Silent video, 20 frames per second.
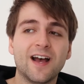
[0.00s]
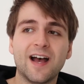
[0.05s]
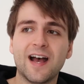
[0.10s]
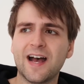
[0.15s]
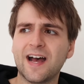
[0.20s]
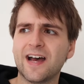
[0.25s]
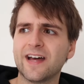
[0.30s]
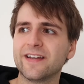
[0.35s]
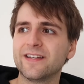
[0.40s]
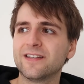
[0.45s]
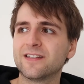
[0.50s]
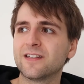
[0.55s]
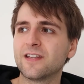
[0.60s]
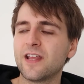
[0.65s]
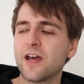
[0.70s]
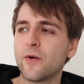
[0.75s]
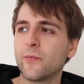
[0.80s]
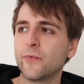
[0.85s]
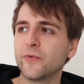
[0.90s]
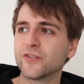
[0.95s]
and
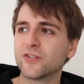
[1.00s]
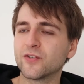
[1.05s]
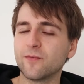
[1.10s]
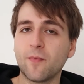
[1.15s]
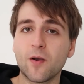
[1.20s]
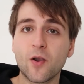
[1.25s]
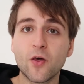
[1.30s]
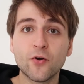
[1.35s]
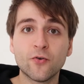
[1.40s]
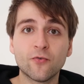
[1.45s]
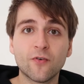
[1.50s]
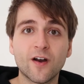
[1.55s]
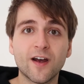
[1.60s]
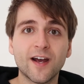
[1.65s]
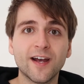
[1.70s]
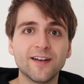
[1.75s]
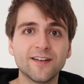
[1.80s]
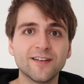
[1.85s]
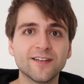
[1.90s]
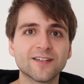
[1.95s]
there were some
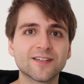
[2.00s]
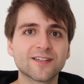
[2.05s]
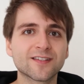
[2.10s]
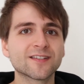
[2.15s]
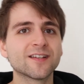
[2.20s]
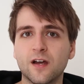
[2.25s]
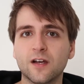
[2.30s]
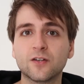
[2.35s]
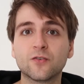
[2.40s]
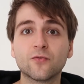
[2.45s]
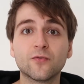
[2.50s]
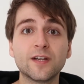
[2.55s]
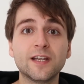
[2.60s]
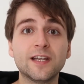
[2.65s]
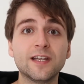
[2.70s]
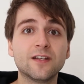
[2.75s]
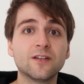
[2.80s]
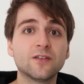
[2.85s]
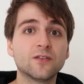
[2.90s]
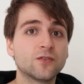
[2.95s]
lowriders, a
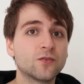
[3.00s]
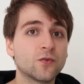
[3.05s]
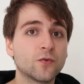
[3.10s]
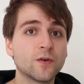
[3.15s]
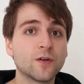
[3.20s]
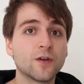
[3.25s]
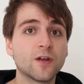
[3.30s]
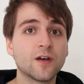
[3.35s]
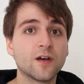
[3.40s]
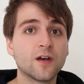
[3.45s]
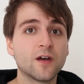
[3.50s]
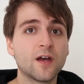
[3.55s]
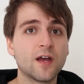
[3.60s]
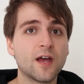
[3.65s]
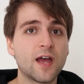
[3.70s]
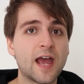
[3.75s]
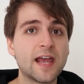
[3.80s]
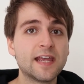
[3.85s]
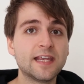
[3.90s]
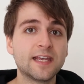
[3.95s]
green
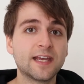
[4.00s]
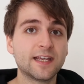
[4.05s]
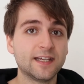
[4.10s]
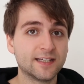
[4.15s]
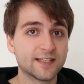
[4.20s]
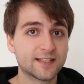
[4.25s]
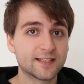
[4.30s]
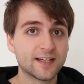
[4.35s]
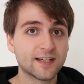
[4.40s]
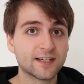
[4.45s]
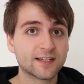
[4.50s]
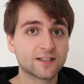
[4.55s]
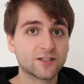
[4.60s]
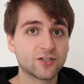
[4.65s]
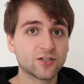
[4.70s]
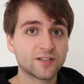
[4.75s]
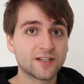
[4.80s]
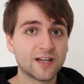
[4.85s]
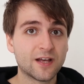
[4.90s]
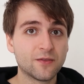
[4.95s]
Toyota A86
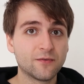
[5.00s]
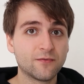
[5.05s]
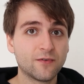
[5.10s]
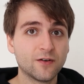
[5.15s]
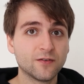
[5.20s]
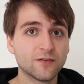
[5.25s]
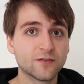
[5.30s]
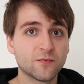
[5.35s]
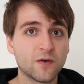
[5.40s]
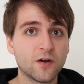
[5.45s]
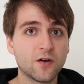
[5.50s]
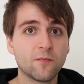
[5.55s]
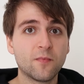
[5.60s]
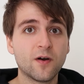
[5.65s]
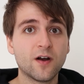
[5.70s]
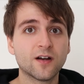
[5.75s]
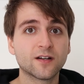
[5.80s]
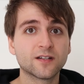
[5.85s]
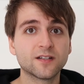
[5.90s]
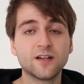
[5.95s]
just down the road as well
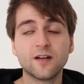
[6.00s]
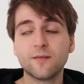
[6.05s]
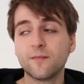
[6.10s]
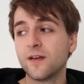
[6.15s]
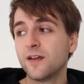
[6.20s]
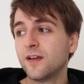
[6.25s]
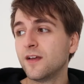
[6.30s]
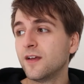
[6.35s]
parked up.